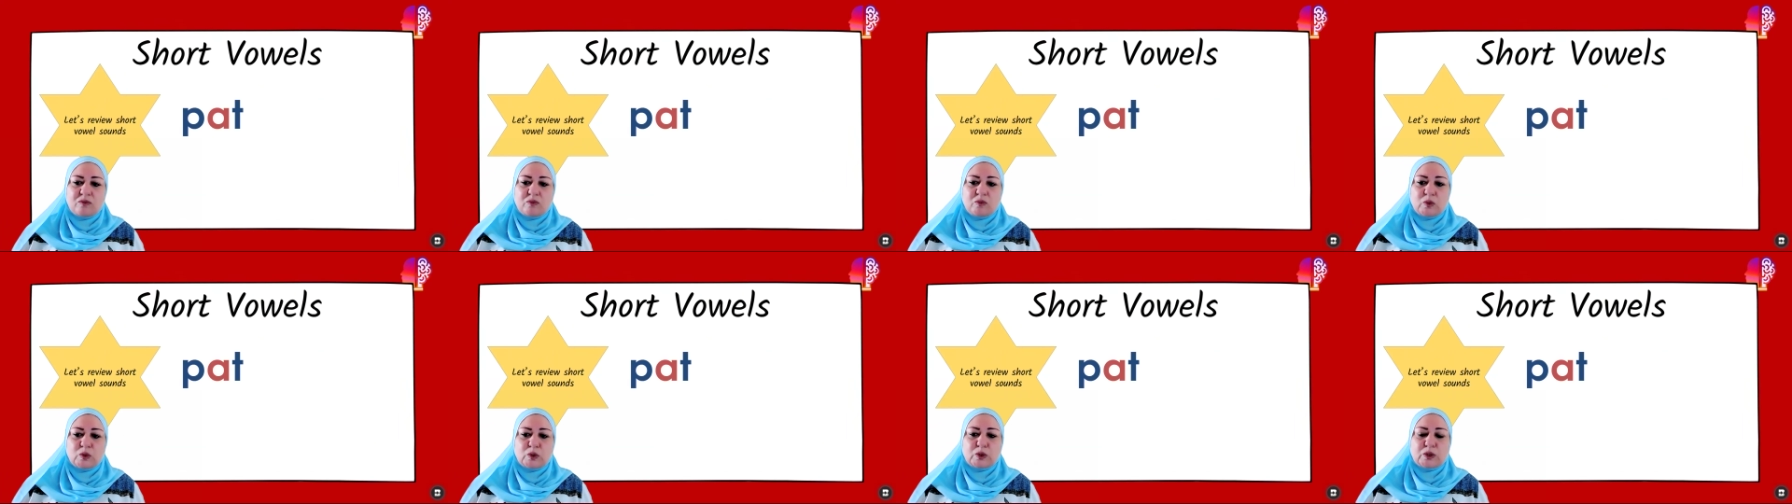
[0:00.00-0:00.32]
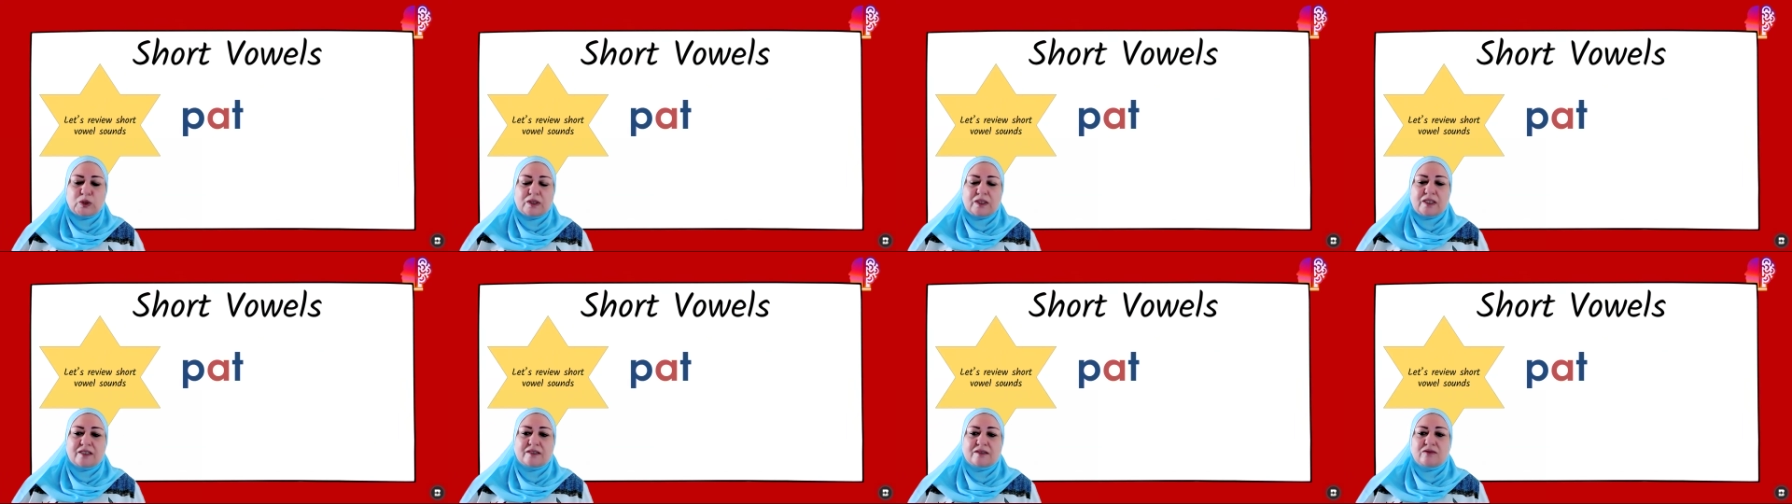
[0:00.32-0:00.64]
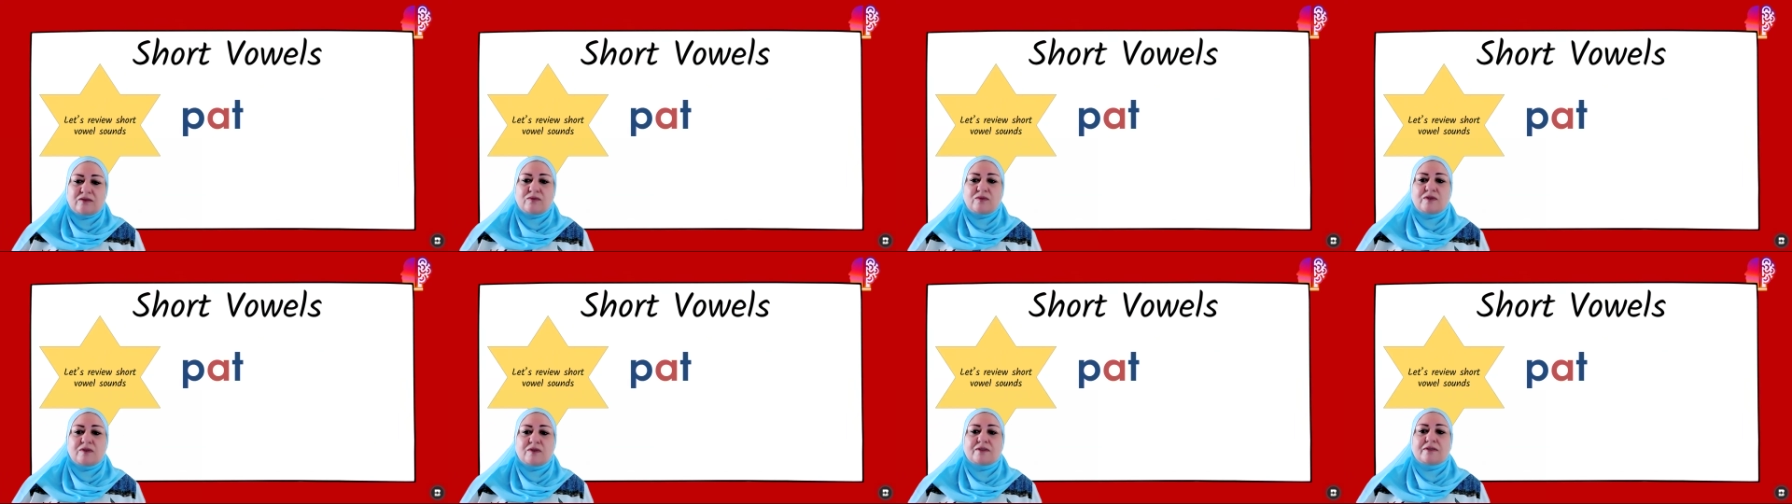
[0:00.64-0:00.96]
word like
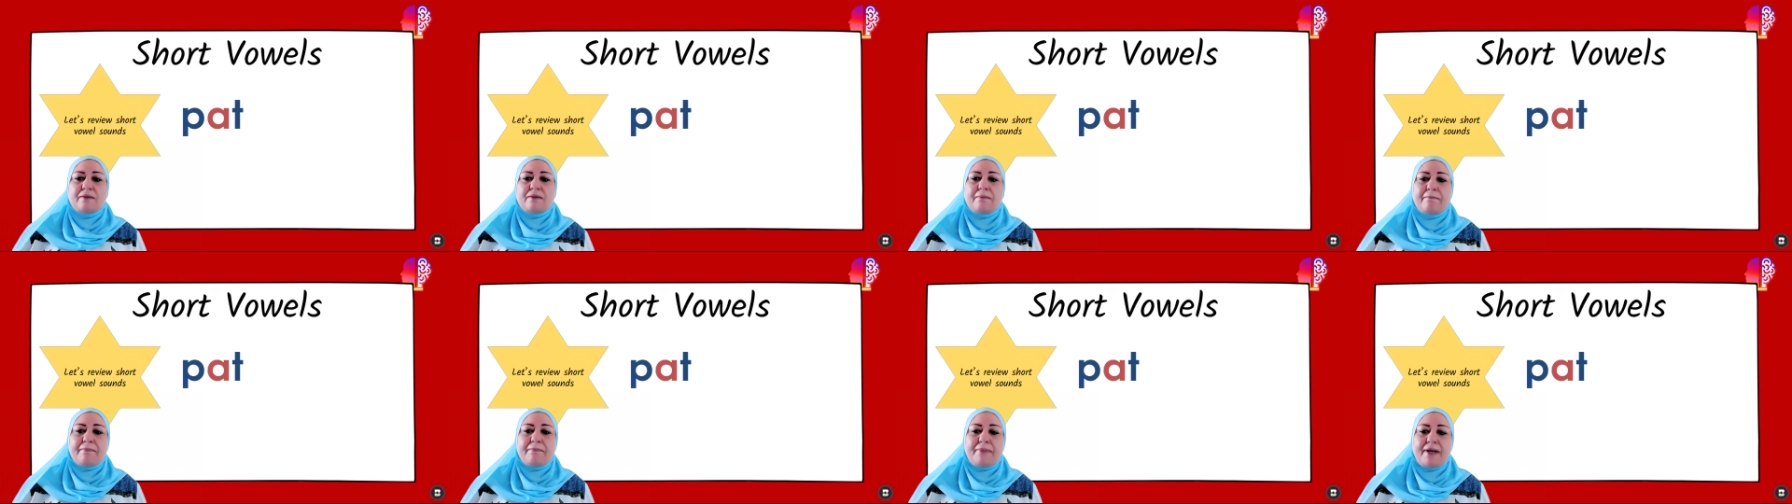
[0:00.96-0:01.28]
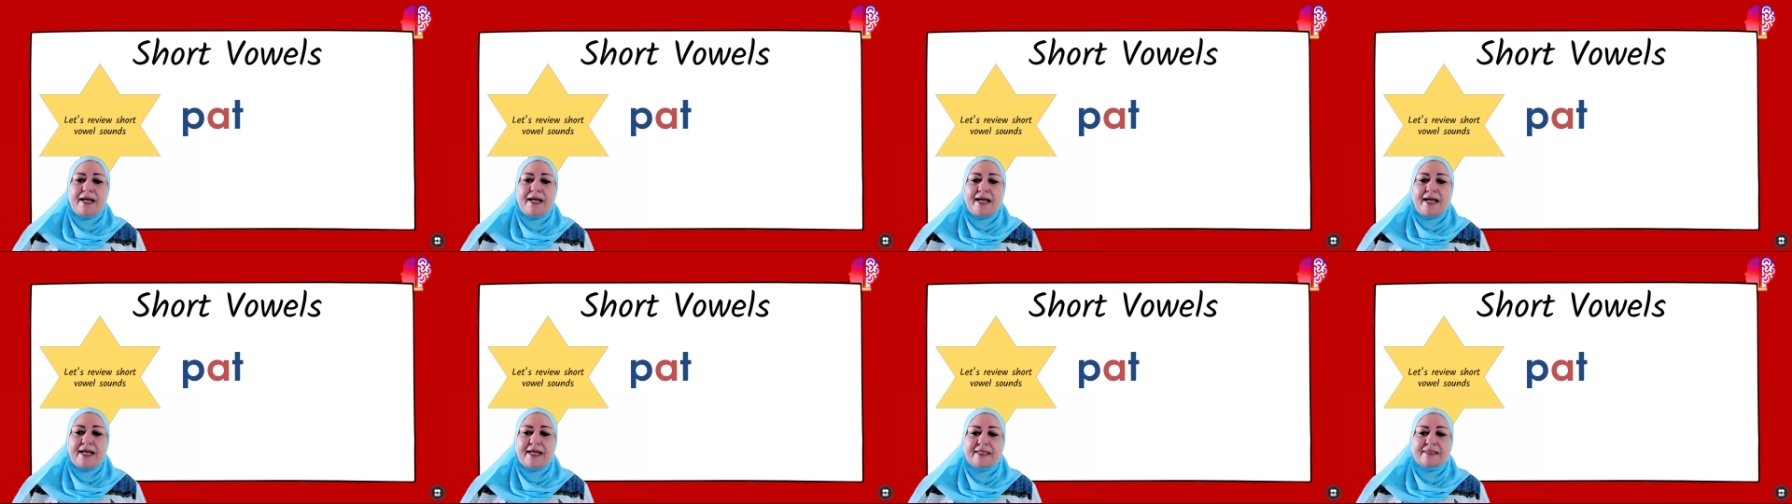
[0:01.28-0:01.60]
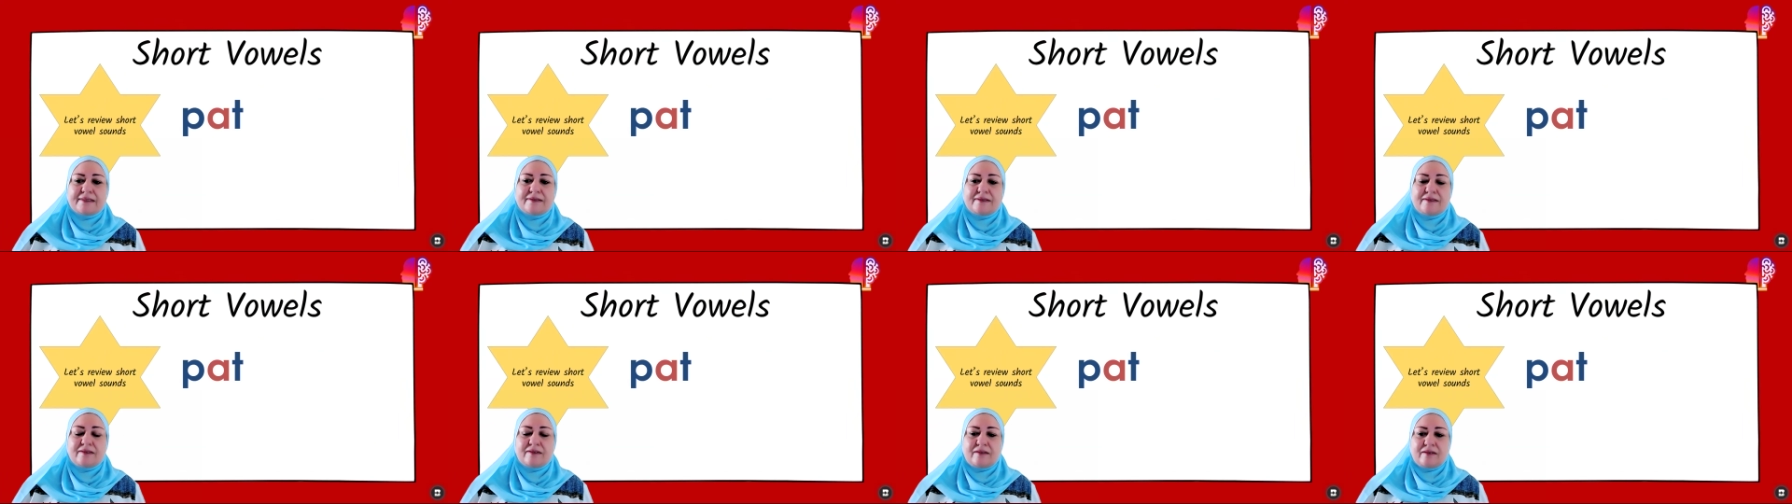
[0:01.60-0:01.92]
the word
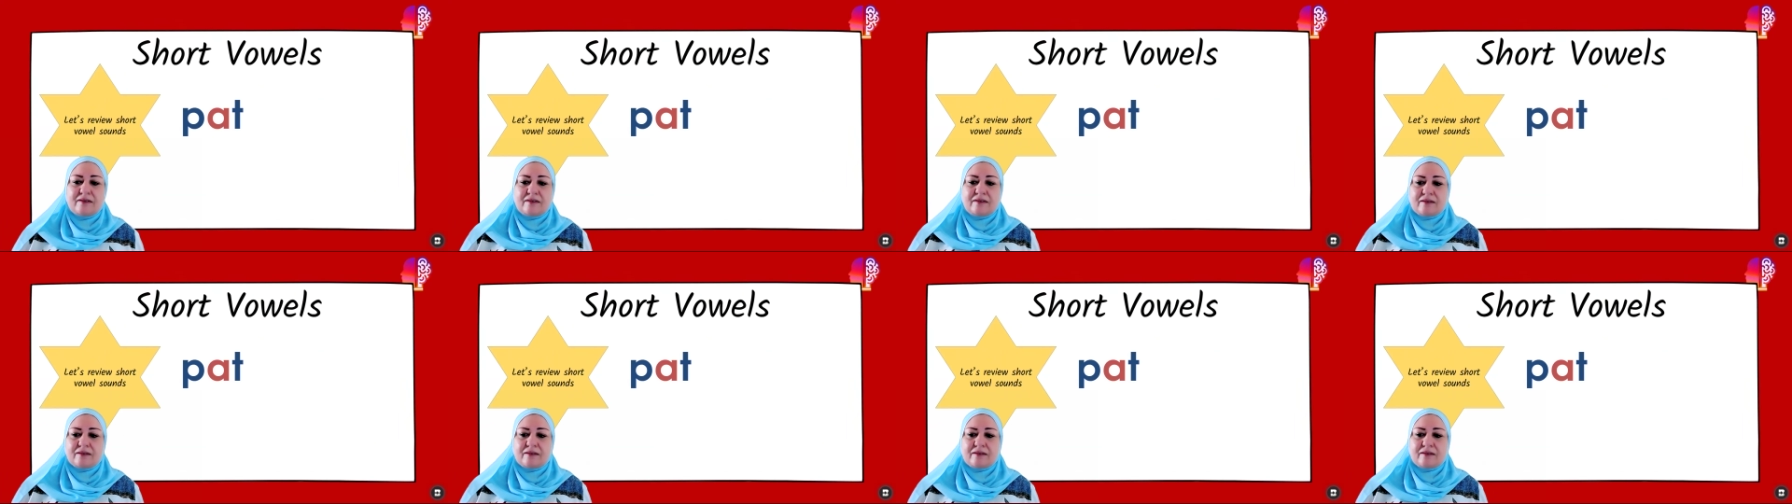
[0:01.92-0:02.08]
pat,